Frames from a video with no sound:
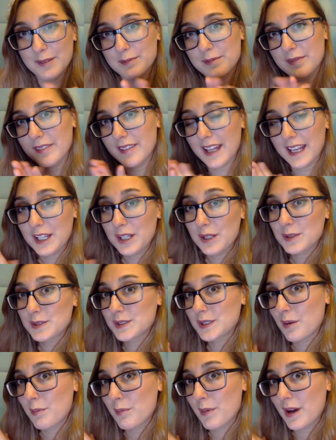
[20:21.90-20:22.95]
Thank you so
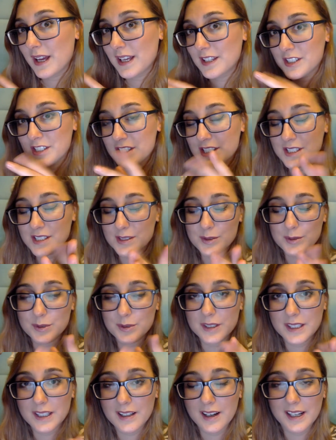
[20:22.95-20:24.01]
much. It's really
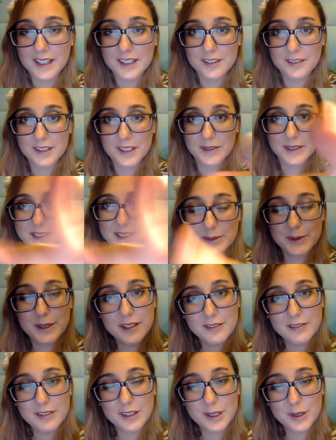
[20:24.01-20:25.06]
kind of you and of
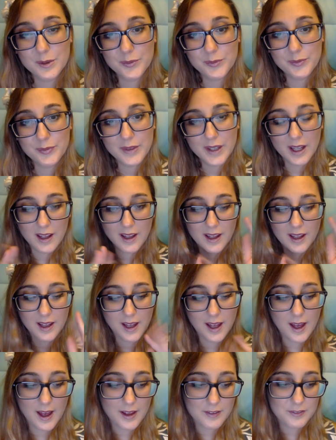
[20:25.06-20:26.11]
you.
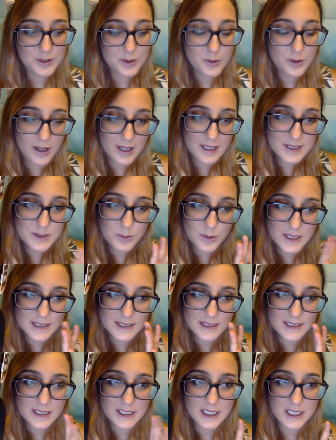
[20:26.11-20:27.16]
If you guys want to
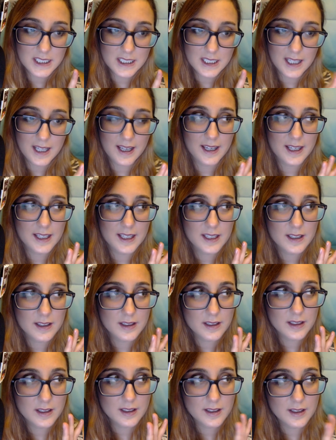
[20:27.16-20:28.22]
see
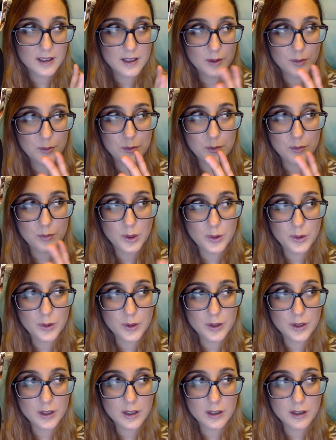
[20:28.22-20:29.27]

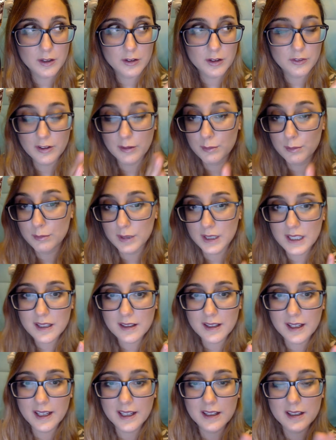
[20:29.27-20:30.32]
more from me,
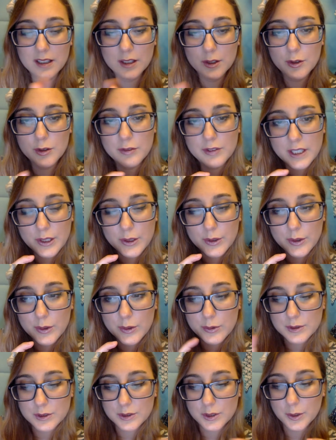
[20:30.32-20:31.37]
like little
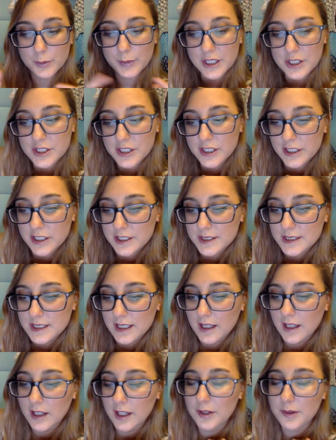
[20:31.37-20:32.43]
videos or pictures,
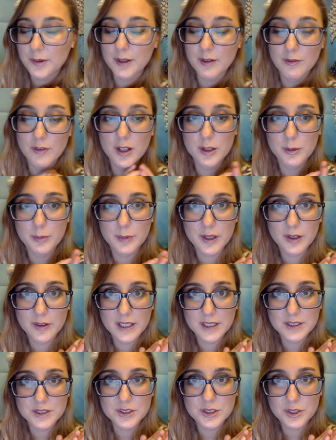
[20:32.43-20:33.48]
you can follow me on
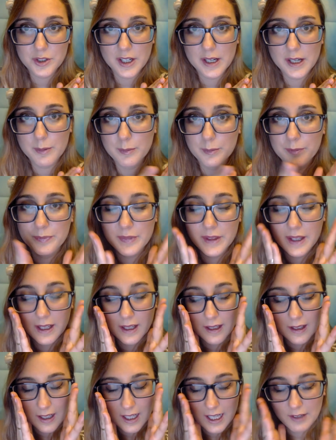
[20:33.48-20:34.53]
Instagram.
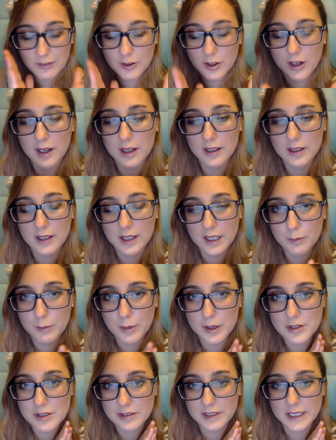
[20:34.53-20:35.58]
I I've got like a bunch
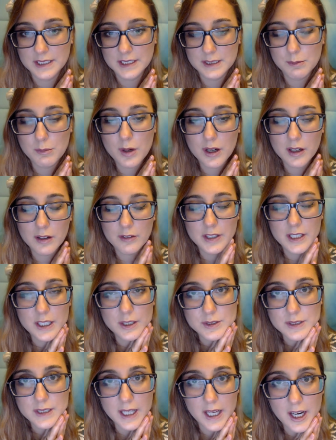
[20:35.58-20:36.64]
of ASMR videos
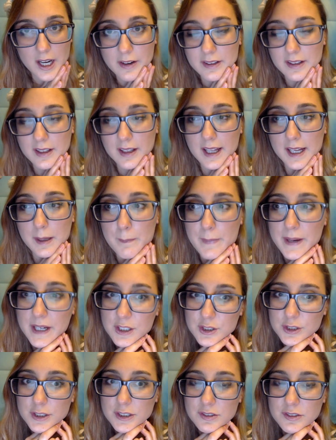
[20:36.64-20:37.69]
there and like
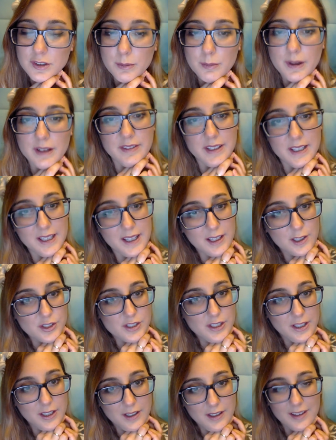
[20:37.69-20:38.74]
pictures from my
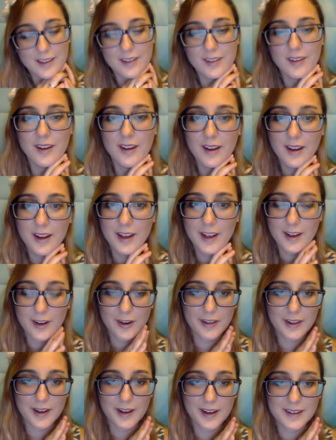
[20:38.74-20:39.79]
vacation and all
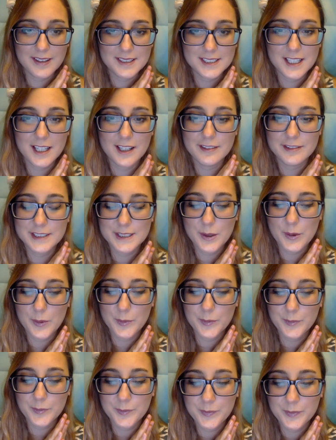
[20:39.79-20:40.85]
that kind of stuff. So
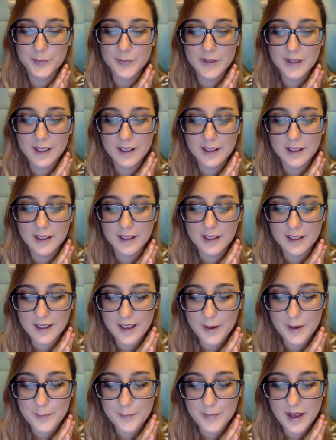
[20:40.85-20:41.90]
yeah,
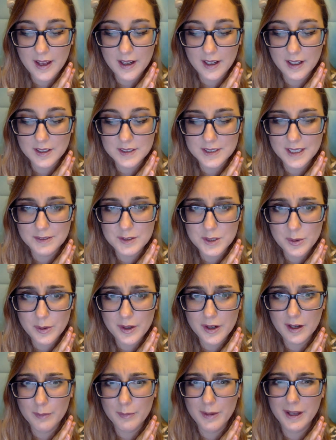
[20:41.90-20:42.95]
and I also have
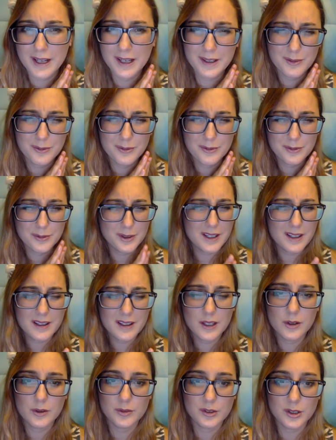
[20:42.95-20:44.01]
Twitter, but I really
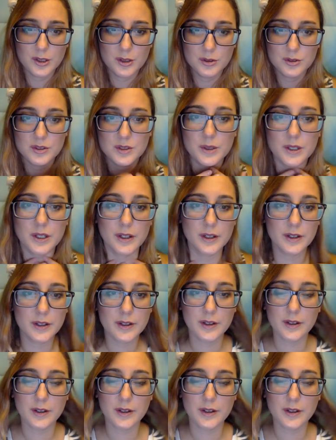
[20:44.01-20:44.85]
don't use Twitter